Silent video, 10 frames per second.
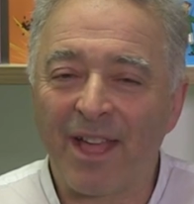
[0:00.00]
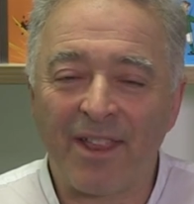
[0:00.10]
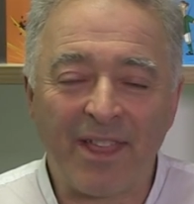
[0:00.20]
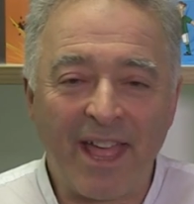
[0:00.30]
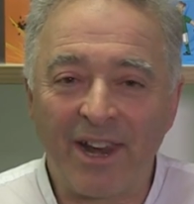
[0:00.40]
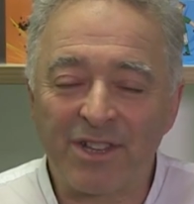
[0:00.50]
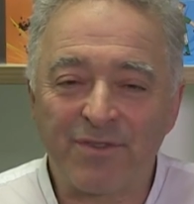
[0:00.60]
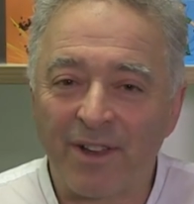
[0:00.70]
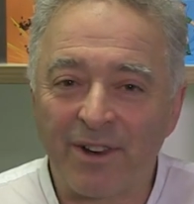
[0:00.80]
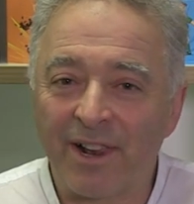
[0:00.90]
and aliens
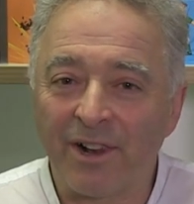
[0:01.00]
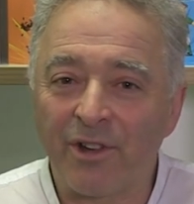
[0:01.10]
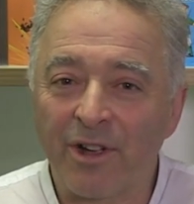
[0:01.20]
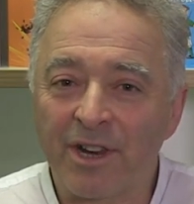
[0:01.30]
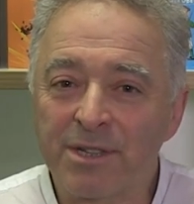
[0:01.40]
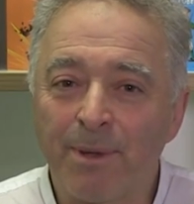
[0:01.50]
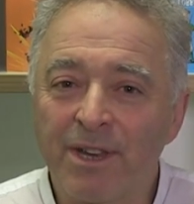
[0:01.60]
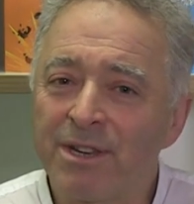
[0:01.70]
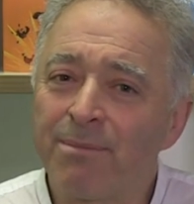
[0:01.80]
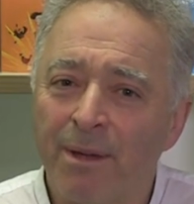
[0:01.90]
found a little dog in a
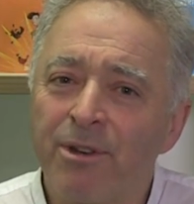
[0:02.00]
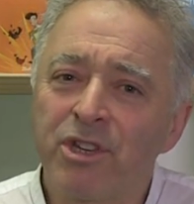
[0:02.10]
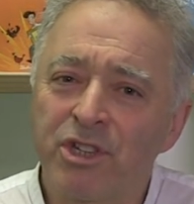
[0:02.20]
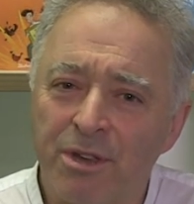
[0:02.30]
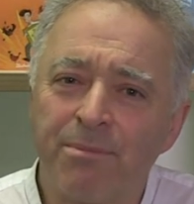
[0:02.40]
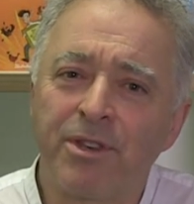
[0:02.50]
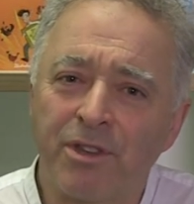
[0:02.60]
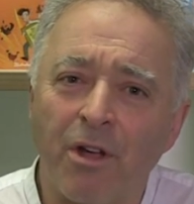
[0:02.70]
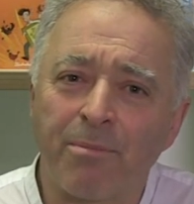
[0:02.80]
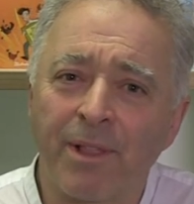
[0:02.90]
spaceship, they would assume the
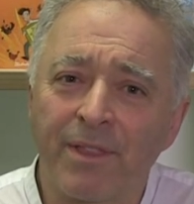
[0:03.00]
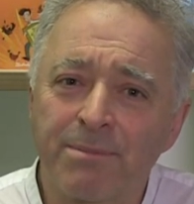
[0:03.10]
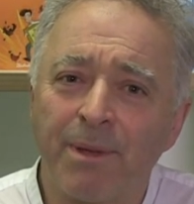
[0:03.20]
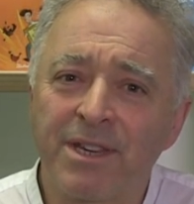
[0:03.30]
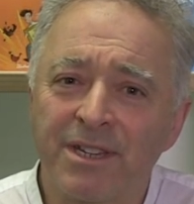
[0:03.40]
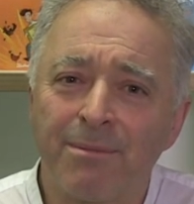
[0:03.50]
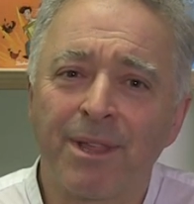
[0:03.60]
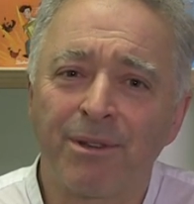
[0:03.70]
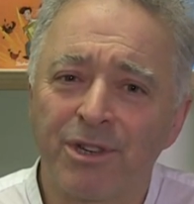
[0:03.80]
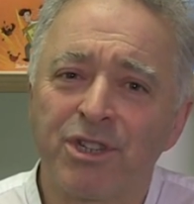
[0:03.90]
dog built the spaceship.
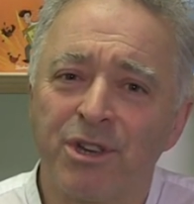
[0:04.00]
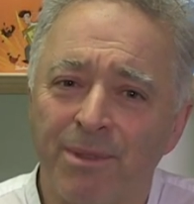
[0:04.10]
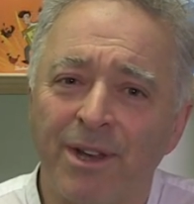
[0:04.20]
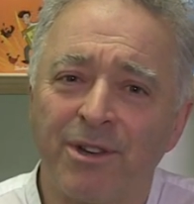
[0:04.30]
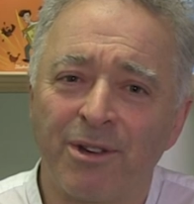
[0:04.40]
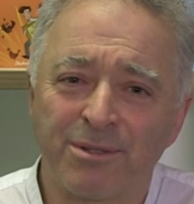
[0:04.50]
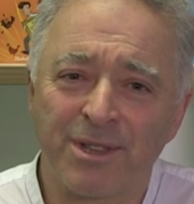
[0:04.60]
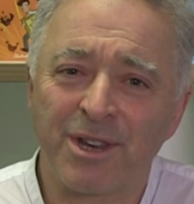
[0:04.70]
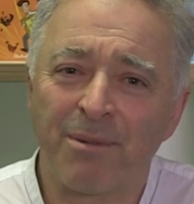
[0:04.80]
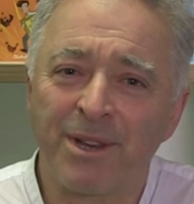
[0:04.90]
They would assume that dogs were
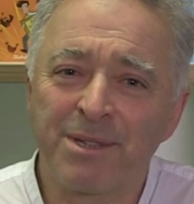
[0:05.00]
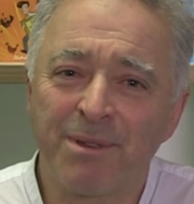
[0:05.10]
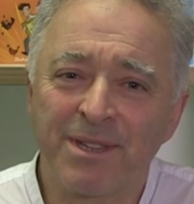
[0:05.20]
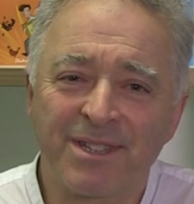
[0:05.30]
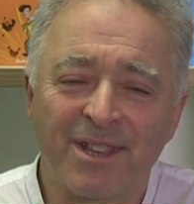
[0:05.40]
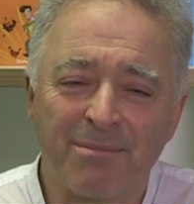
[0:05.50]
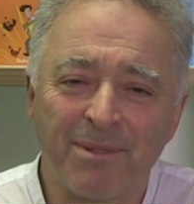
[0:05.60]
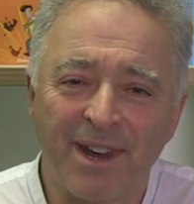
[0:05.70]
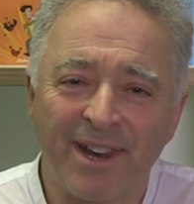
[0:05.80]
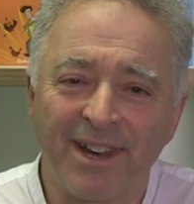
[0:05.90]
the dominant species on the
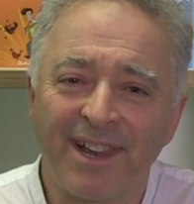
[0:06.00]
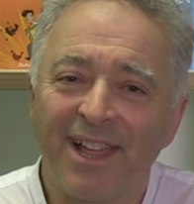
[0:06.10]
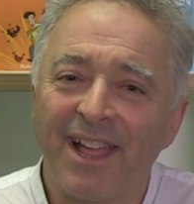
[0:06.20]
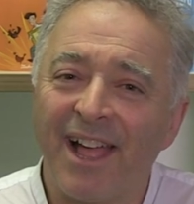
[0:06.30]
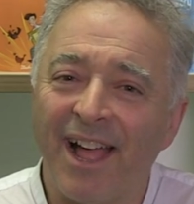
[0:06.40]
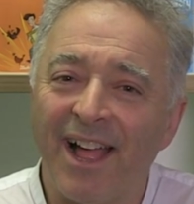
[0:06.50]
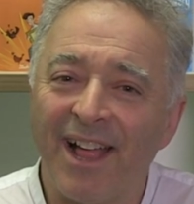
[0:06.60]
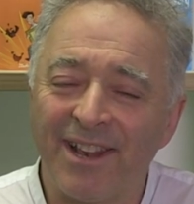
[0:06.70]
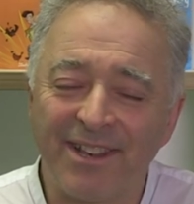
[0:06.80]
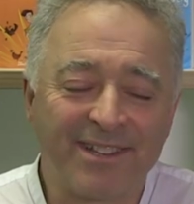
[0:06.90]
planet,
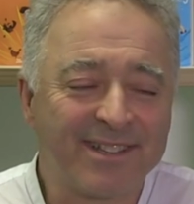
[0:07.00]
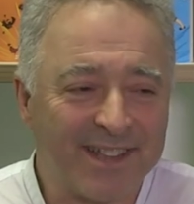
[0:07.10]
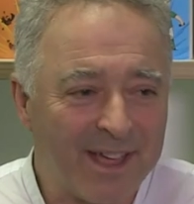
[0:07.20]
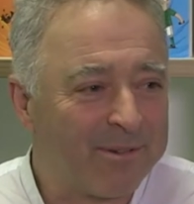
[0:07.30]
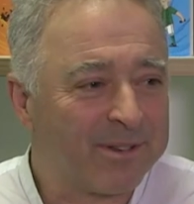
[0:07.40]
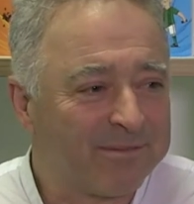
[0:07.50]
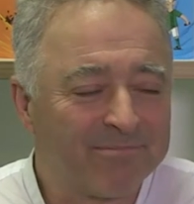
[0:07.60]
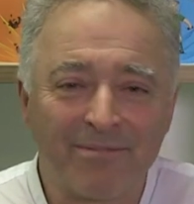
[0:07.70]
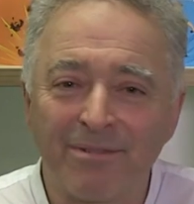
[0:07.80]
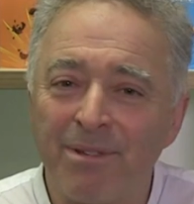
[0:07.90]
and they would
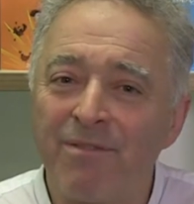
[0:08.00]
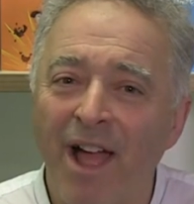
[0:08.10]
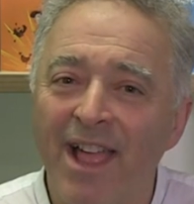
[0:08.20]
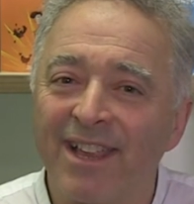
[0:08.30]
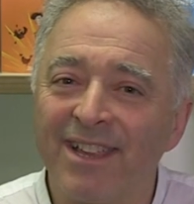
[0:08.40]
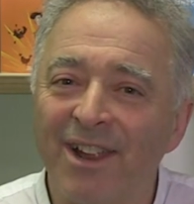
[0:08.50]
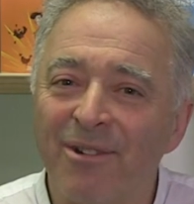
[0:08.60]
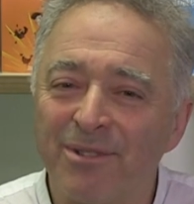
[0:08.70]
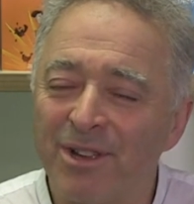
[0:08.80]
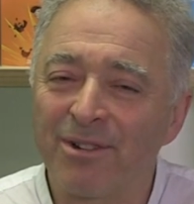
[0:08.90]
be right. You
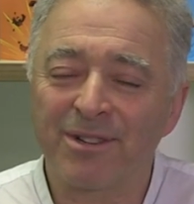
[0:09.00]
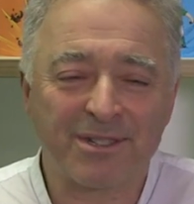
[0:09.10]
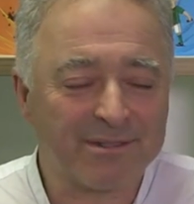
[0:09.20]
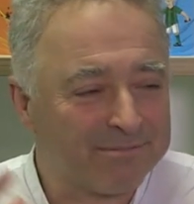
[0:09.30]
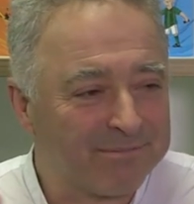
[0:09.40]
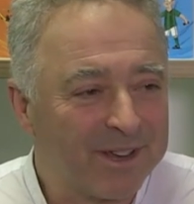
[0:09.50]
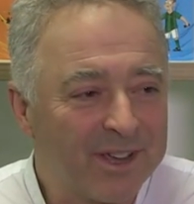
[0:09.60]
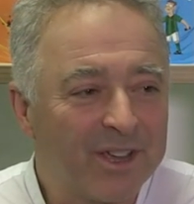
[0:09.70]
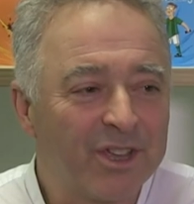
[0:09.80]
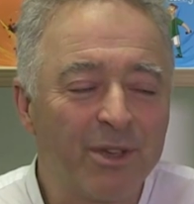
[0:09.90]
know, dogs,
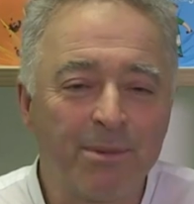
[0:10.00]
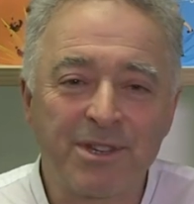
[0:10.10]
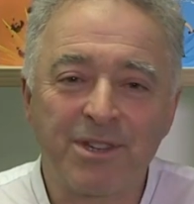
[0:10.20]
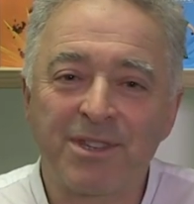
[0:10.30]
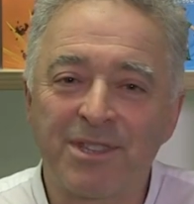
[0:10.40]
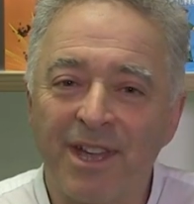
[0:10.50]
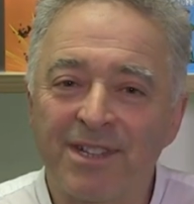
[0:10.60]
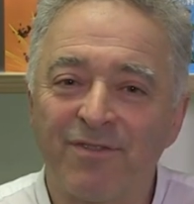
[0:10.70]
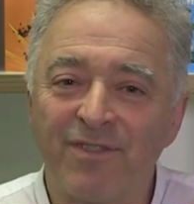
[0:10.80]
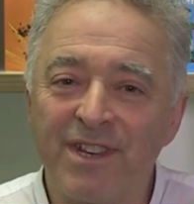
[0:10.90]
humans are just there
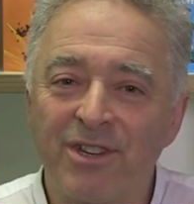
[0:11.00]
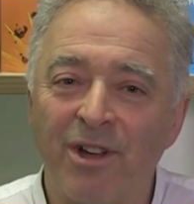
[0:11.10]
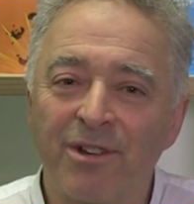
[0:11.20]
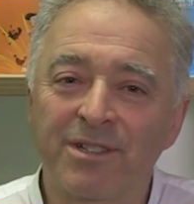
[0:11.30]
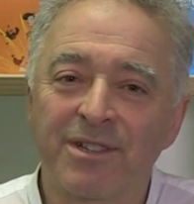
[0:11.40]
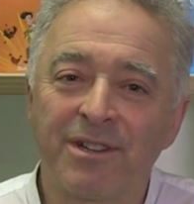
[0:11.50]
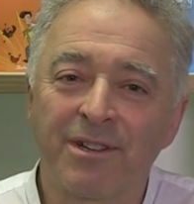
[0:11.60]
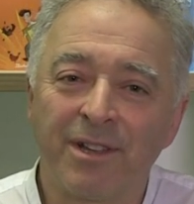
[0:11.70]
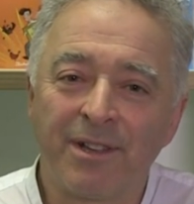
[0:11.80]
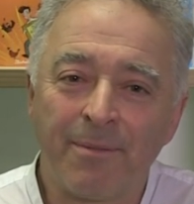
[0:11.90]
to feed dogs and
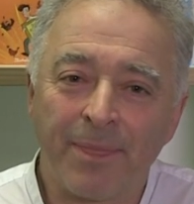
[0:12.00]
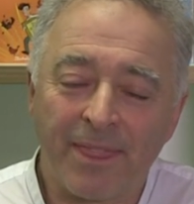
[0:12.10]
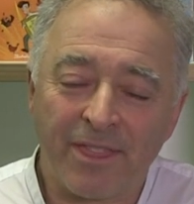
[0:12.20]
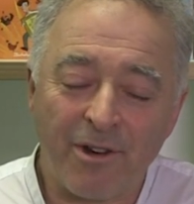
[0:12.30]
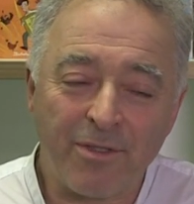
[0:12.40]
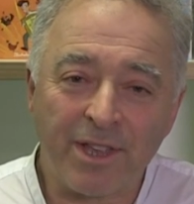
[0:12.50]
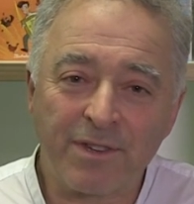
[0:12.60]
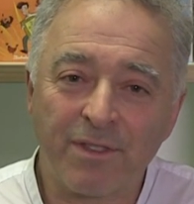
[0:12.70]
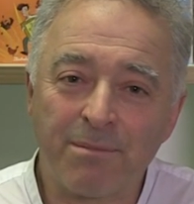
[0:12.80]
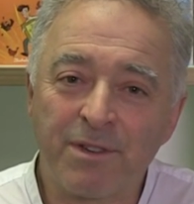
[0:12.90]
throw things
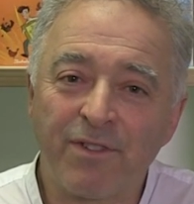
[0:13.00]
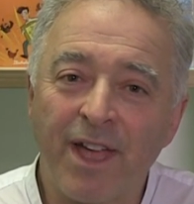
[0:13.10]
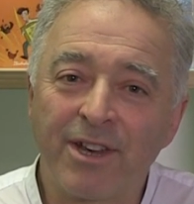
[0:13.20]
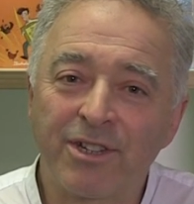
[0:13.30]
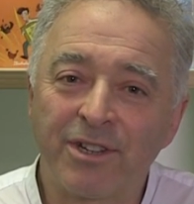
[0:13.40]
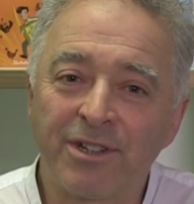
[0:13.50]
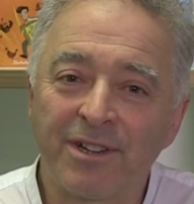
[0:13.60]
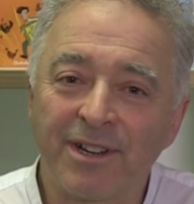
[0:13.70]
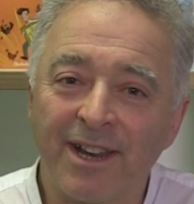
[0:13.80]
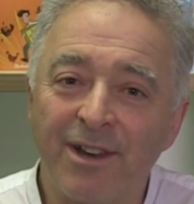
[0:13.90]
for them to fetch and
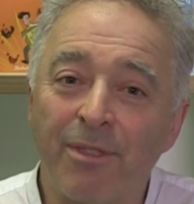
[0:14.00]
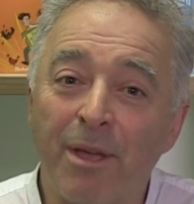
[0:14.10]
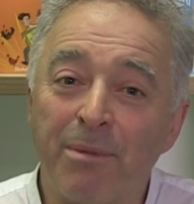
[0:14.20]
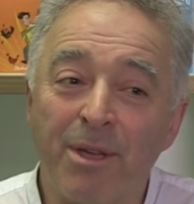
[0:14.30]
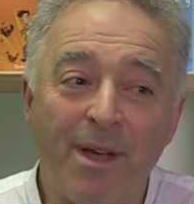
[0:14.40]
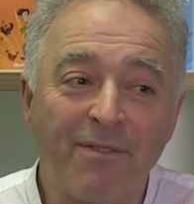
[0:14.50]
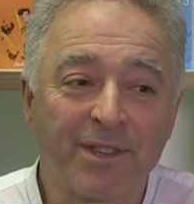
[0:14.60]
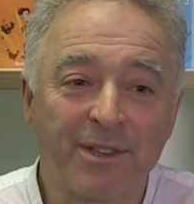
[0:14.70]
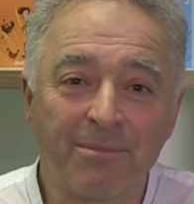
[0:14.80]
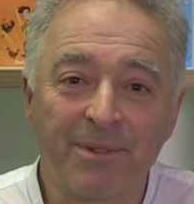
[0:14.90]
clean up their poo
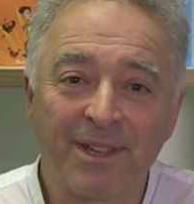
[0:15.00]
after them.